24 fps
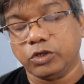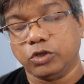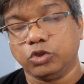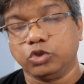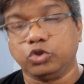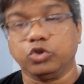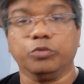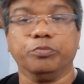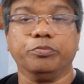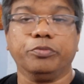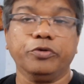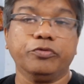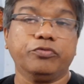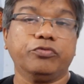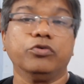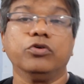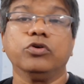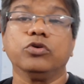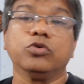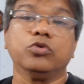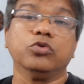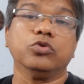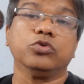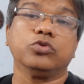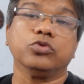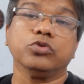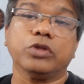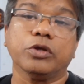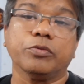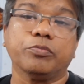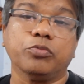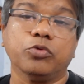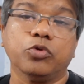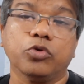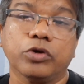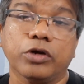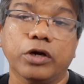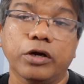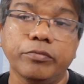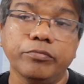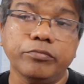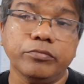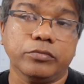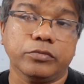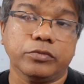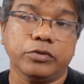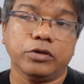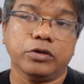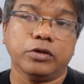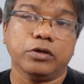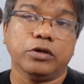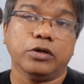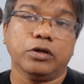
So before go to the program,